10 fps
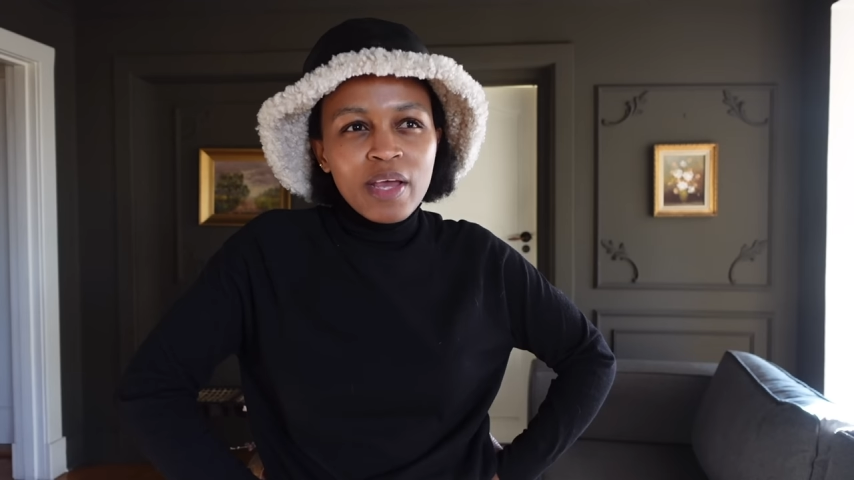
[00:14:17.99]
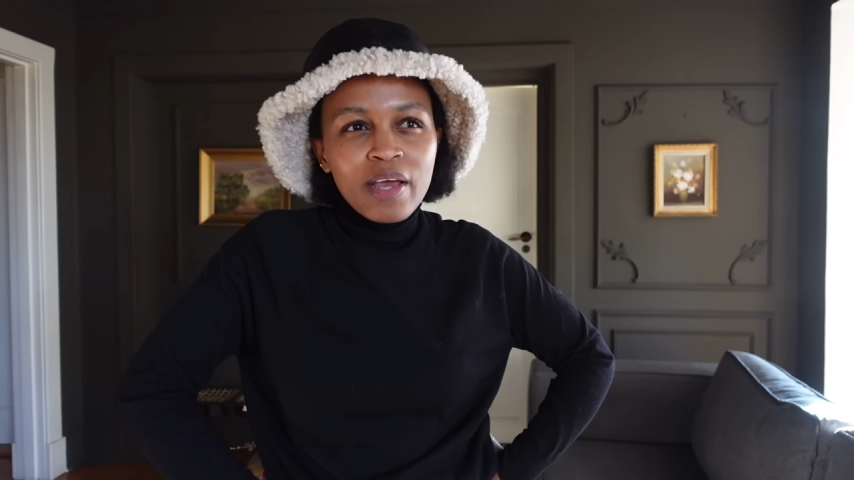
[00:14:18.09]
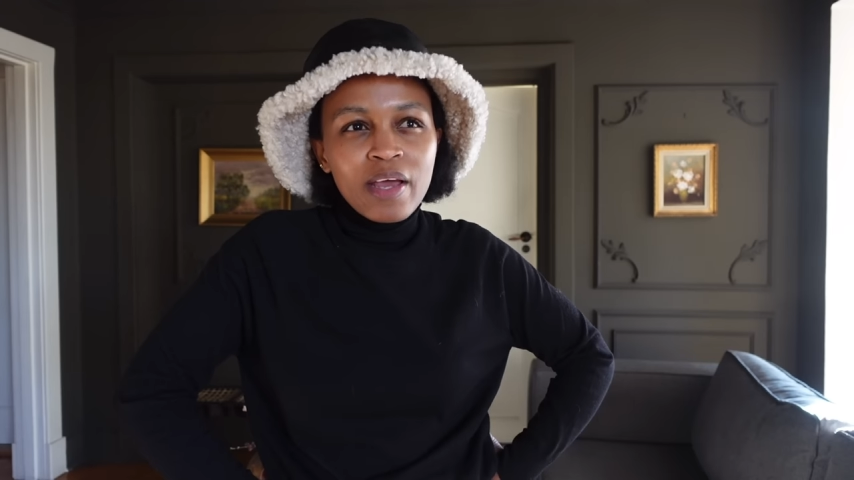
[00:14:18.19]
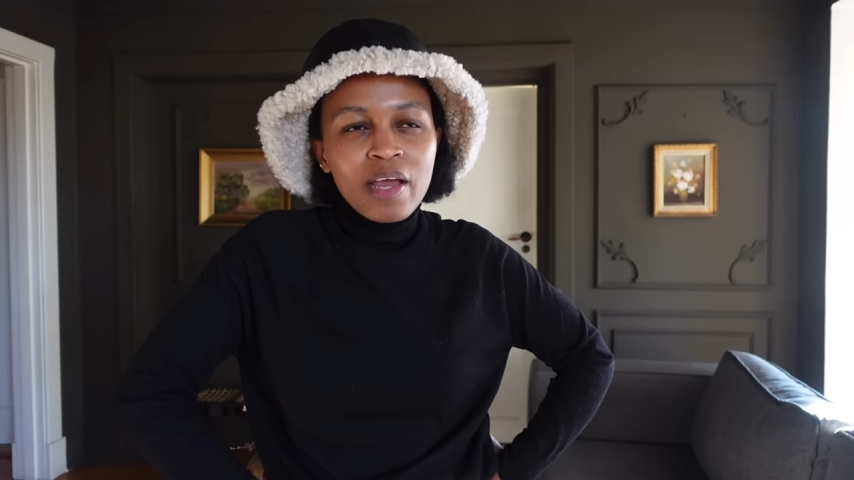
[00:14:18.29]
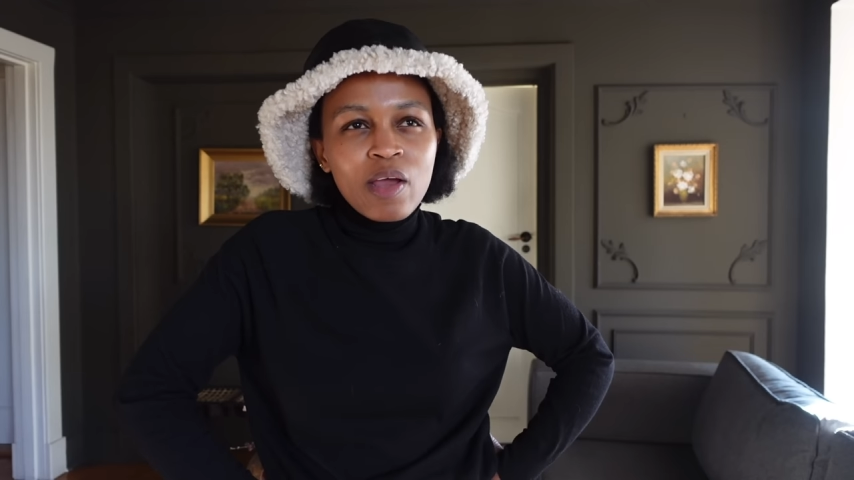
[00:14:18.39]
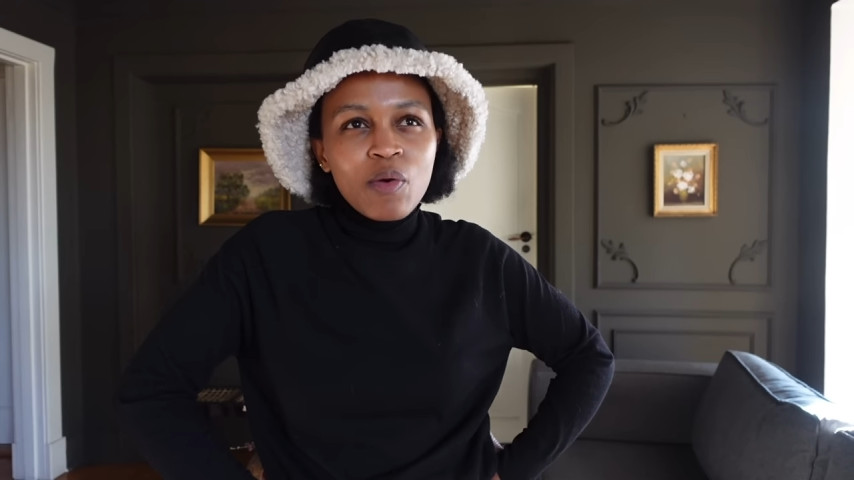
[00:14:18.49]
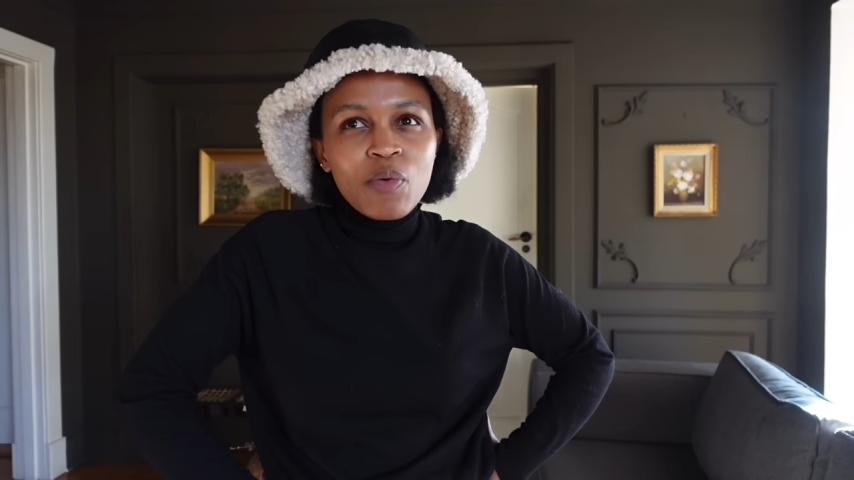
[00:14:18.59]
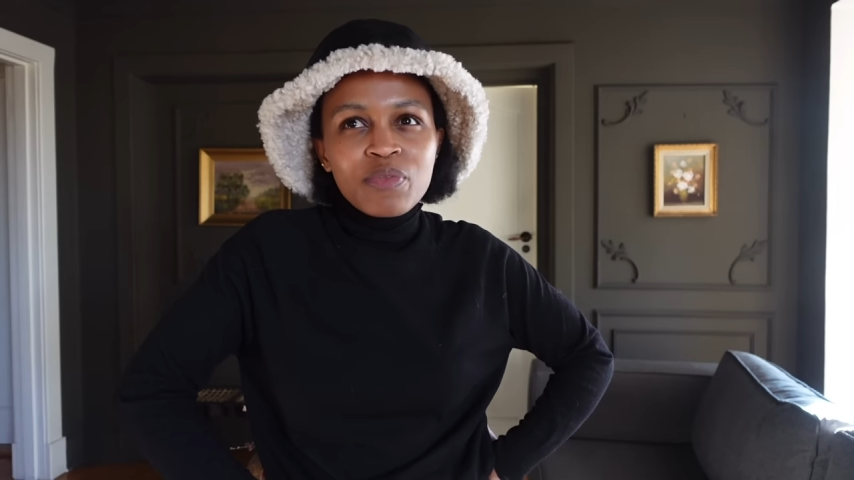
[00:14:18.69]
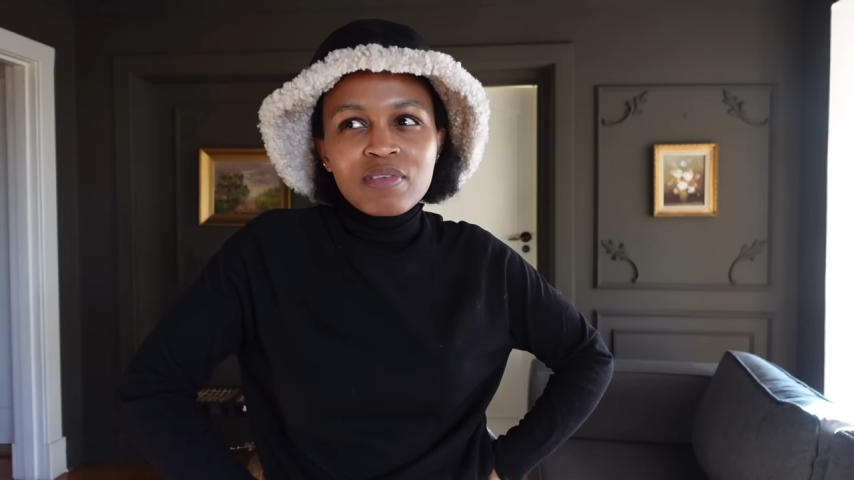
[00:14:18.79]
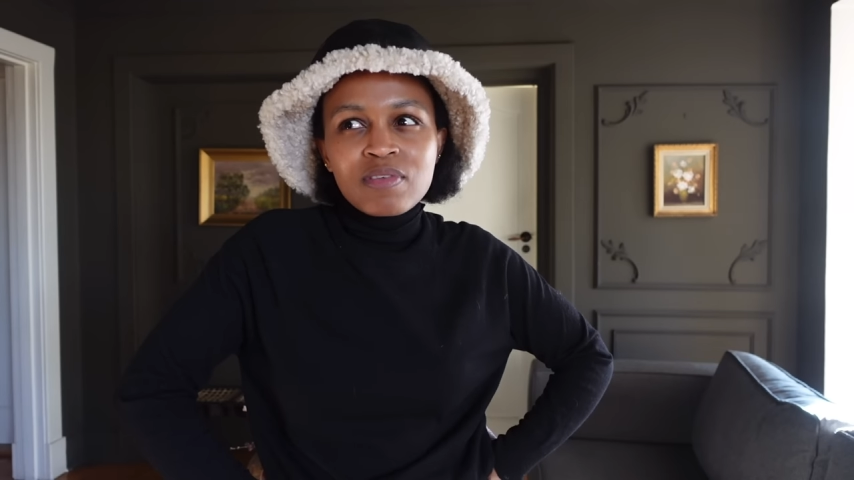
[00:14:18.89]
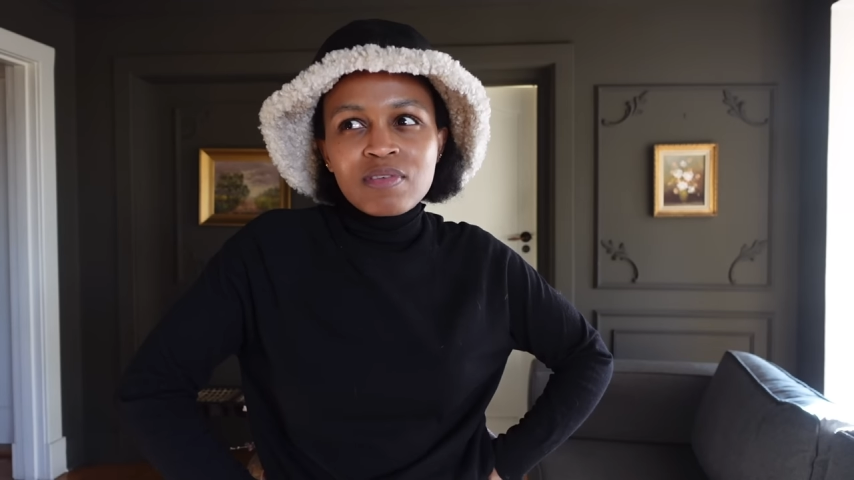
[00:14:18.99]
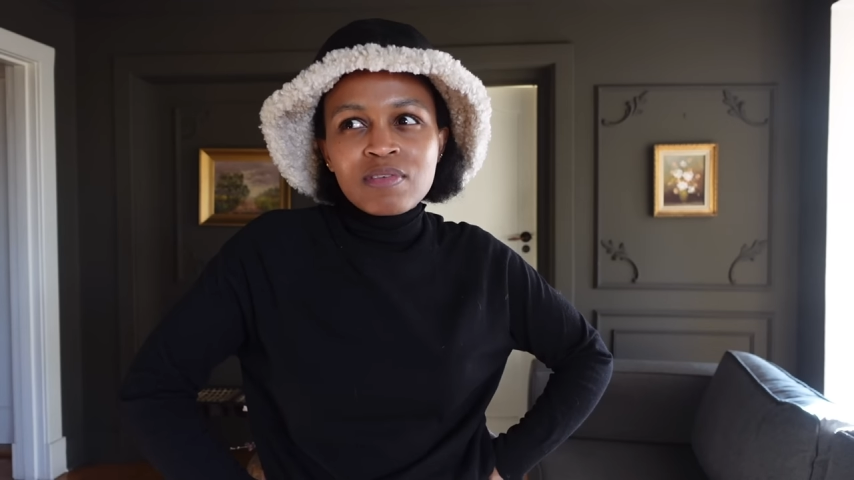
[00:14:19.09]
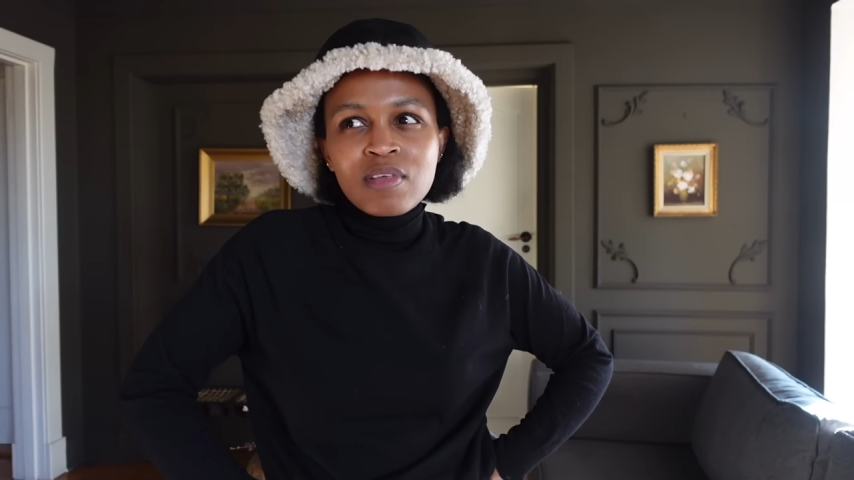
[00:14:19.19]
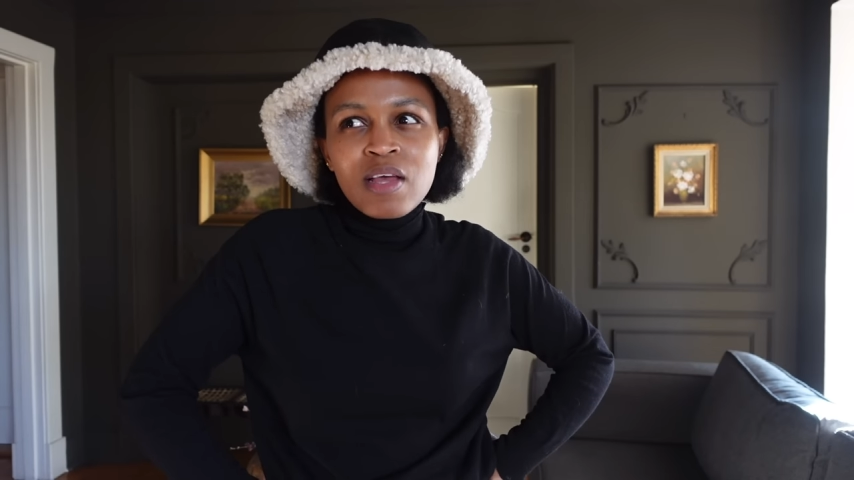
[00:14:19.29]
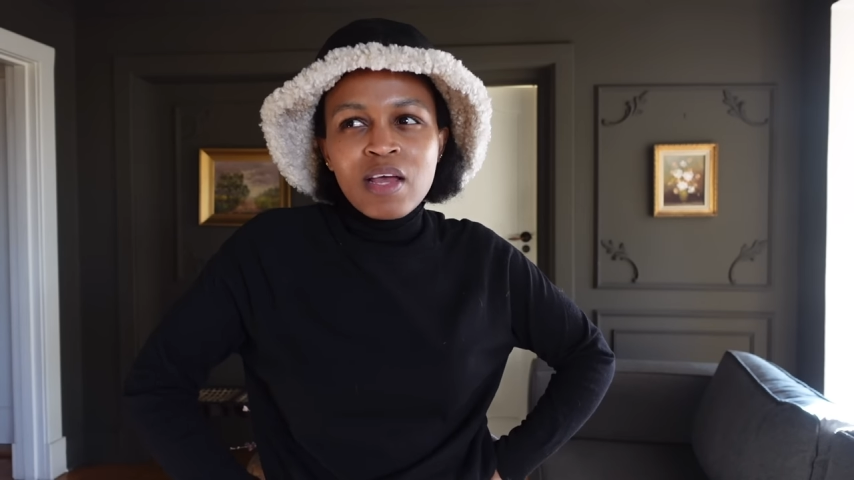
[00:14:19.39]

care or this is